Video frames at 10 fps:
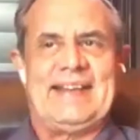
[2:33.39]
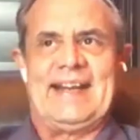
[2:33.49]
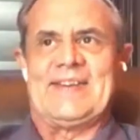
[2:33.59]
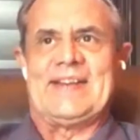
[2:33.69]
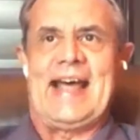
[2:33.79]
but at
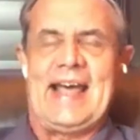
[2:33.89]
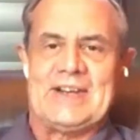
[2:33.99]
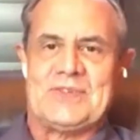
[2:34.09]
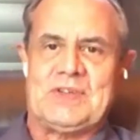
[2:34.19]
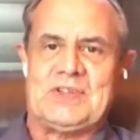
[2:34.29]
the end of the
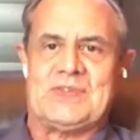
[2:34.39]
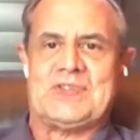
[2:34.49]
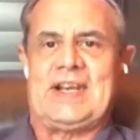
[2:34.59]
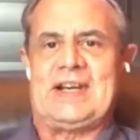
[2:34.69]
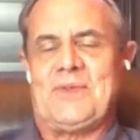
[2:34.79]
day, it's what
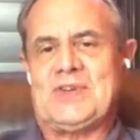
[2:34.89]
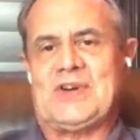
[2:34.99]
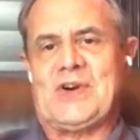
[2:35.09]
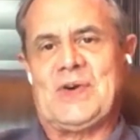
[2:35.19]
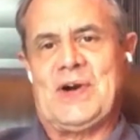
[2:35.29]
you've seen and
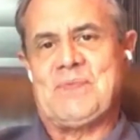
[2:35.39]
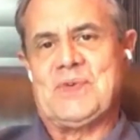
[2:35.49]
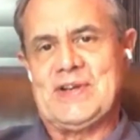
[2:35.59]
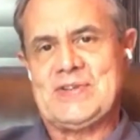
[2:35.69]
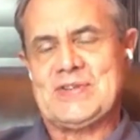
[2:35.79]
what you grew
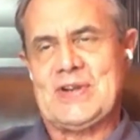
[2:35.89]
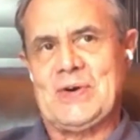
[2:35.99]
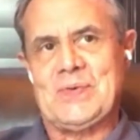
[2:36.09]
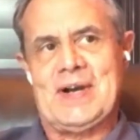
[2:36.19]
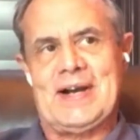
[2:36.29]
up with.
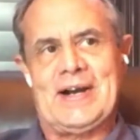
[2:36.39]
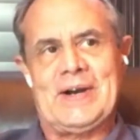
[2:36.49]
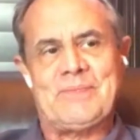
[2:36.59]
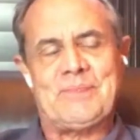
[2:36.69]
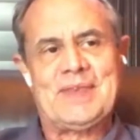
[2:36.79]

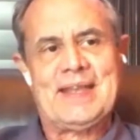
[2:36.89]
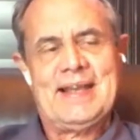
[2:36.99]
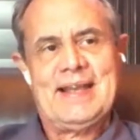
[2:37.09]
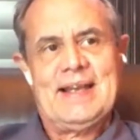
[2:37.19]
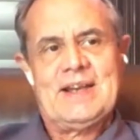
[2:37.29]
So
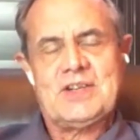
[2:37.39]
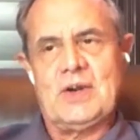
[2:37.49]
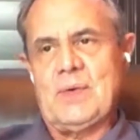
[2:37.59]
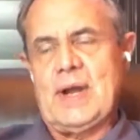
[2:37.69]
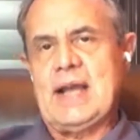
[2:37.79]

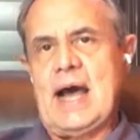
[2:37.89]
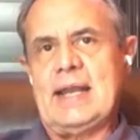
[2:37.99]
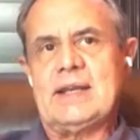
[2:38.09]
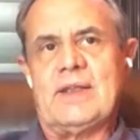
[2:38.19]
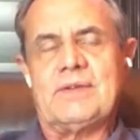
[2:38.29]
anyway,
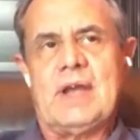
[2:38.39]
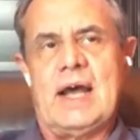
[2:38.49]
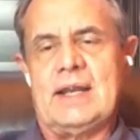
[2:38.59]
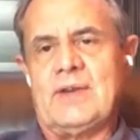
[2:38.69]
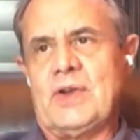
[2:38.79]
got into
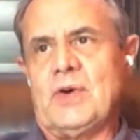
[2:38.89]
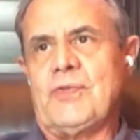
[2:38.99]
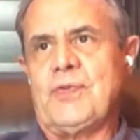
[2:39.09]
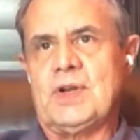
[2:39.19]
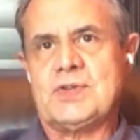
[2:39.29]
the
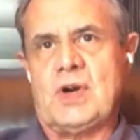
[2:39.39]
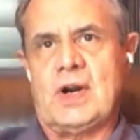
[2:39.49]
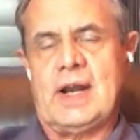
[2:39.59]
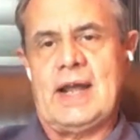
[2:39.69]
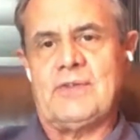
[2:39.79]
oil field,
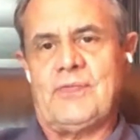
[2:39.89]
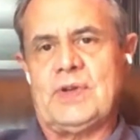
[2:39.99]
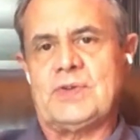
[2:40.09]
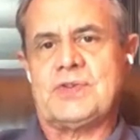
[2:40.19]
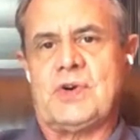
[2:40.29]
started out in
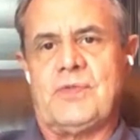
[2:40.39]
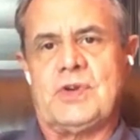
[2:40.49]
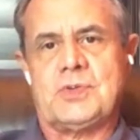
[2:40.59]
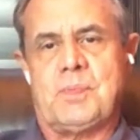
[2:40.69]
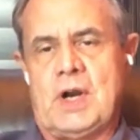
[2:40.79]
field
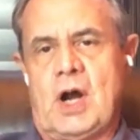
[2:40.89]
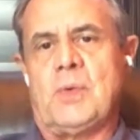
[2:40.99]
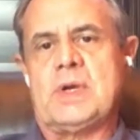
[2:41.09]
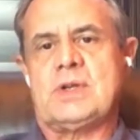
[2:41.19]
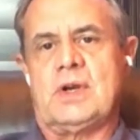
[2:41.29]
service, but
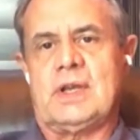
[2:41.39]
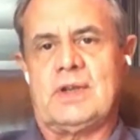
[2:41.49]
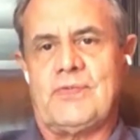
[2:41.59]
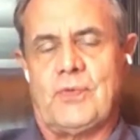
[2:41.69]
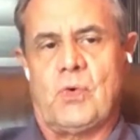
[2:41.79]
always
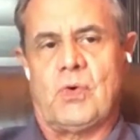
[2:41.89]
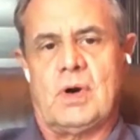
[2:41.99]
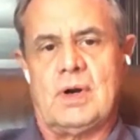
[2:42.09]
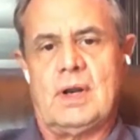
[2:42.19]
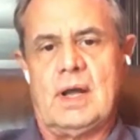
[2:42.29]
looking
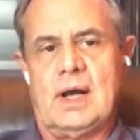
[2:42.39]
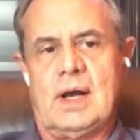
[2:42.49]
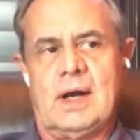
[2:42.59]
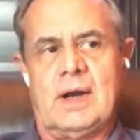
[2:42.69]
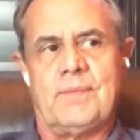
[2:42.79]
for
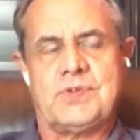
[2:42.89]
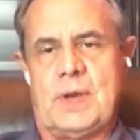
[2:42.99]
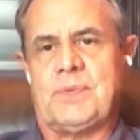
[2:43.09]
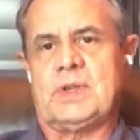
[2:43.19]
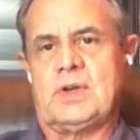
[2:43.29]

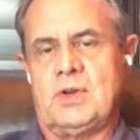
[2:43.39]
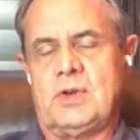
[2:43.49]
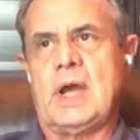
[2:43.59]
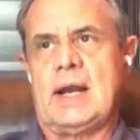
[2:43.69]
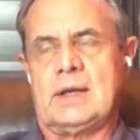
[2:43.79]
something to
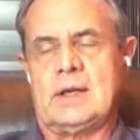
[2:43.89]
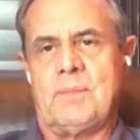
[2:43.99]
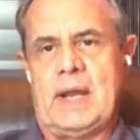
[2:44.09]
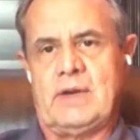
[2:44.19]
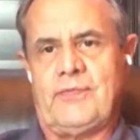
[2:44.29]
do. Got
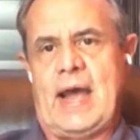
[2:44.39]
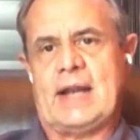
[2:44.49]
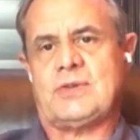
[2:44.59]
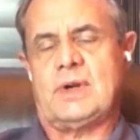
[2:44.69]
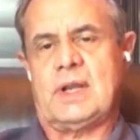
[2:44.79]
into
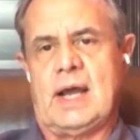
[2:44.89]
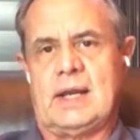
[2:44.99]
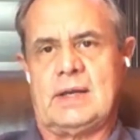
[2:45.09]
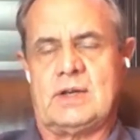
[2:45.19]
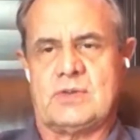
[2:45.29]
manufacturing,
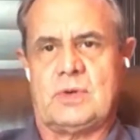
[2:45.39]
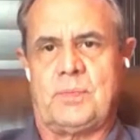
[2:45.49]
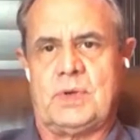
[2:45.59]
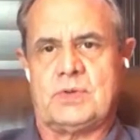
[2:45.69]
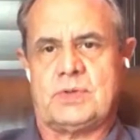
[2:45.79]
got into
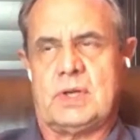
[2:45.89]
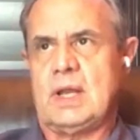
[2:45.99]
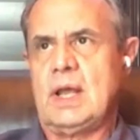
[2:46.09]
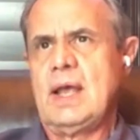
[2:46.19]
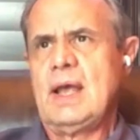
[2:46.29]

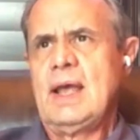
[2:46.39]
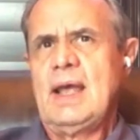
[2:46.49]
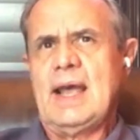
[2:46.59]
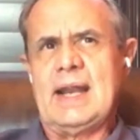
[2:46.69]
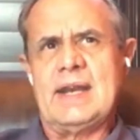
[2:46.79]
distribution.
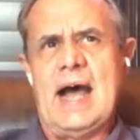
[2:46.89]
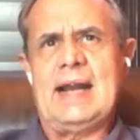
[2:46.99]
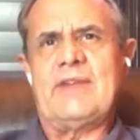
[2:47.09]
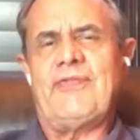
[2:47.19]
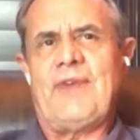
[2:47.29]
And in
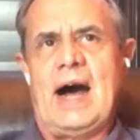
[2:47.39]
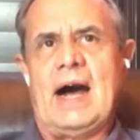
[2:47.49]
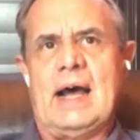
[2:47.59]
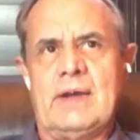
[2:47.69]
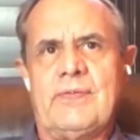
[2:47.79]

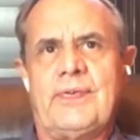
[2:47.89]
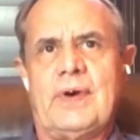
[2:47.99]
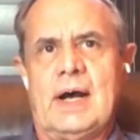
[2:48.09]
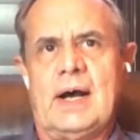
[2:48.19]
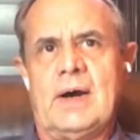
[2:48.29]
'95,
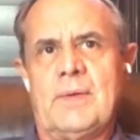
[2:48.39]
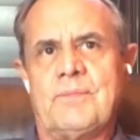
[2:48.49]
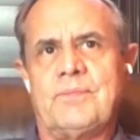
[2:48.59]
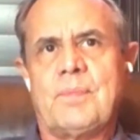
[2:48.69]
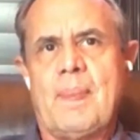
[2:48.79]

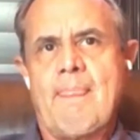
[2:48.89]
I